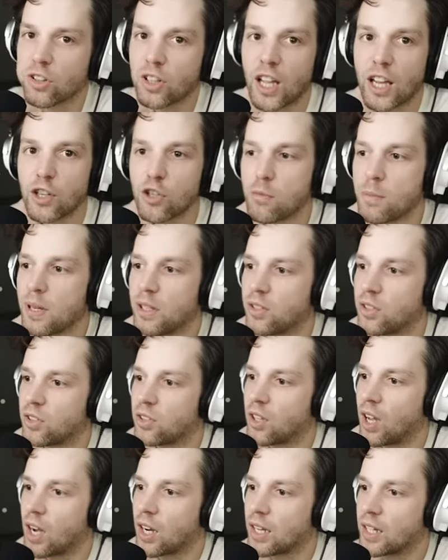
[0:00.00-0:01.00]
let you be
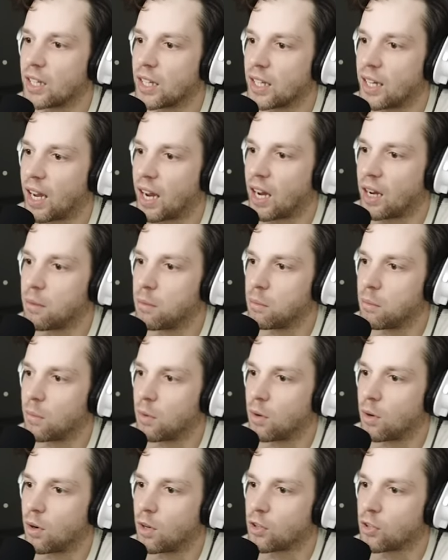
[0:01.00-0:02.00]
stuck in the game?
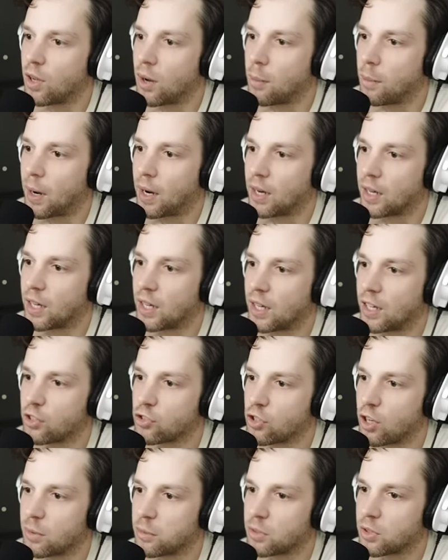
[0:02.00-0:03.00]
Or am I gonna get
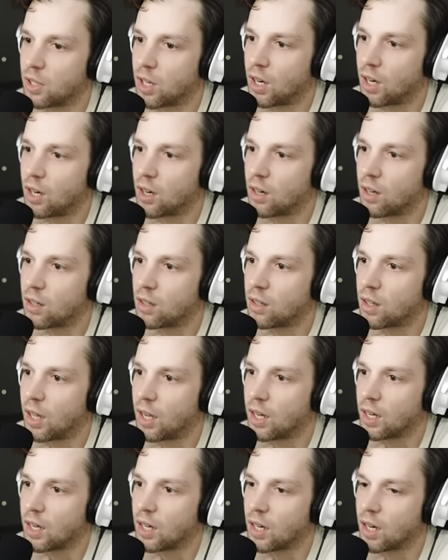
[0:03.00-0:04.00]
jump scared?
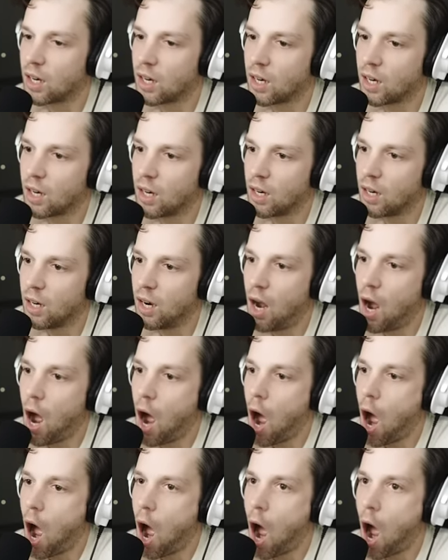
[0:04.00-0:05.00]
Like,
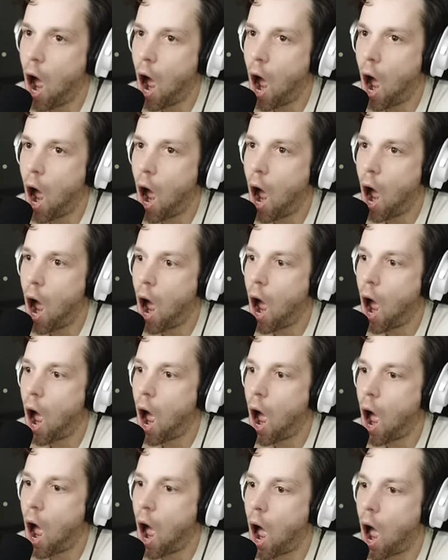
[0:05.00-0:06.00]
uh...
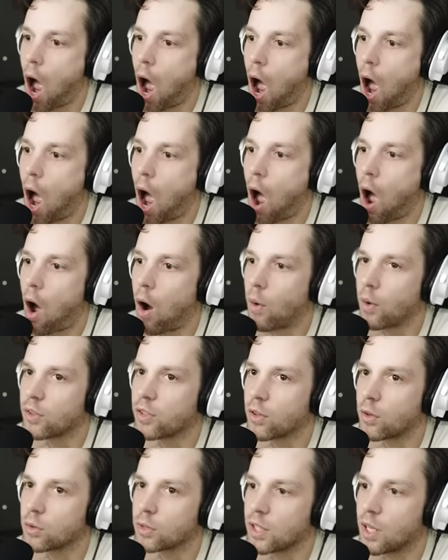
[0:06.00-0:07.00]
Oh, is
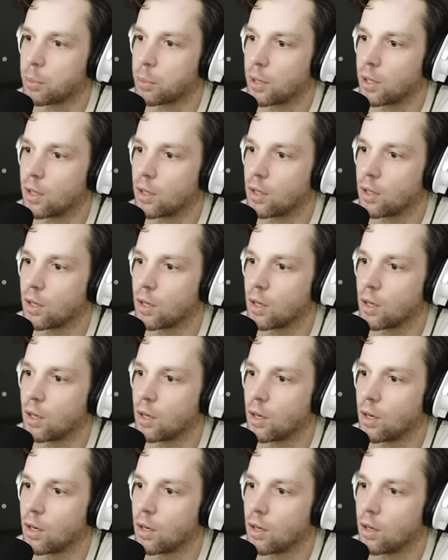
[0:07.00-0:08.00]
it only up here?
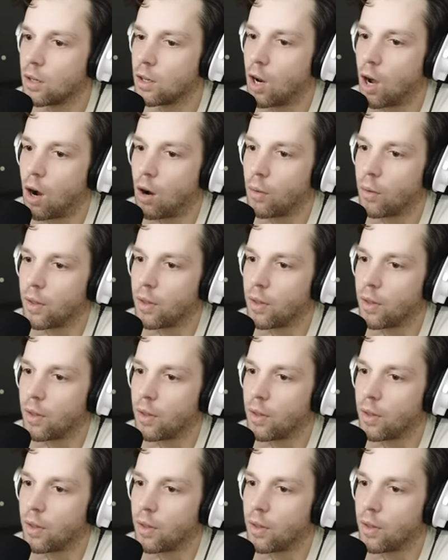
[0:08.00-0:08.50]
No,